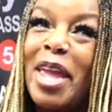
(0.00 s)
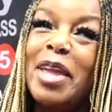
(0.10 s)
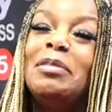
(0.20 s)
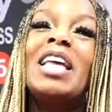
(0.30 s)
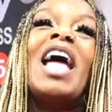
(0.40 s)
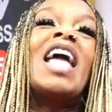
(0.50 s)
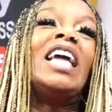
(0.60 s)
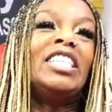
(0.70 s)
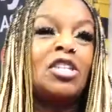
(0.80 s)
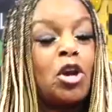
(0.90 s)

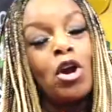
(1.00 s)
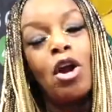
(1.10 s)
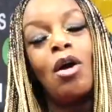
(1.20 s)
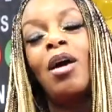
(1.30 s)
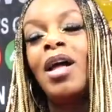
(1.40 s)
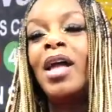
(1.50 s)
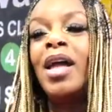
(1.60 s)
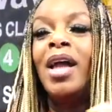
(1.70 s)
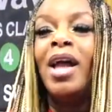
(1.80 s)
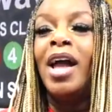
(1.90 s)
Babes? It's your
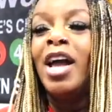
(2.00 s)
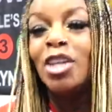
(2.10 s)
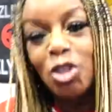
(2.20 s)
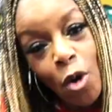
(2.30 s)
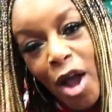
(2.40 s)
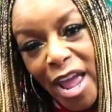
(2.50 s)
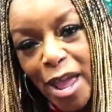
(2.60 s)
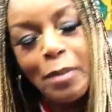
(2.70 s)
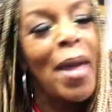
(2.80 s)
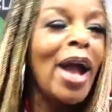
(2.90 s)
girl,
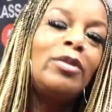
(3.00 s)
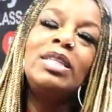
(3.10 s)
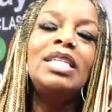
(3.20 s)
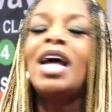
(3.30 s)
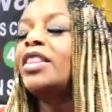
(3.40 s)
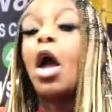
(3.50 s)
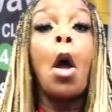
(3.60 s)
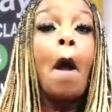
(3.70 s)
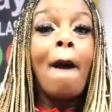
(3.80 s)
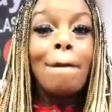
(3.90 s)
Joy, back with another
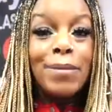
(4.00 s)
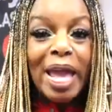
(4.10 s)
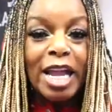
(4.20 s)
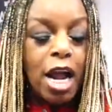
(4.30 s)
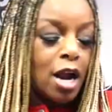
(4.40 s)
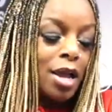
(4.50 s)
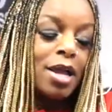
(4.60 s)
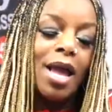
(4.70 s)
banger.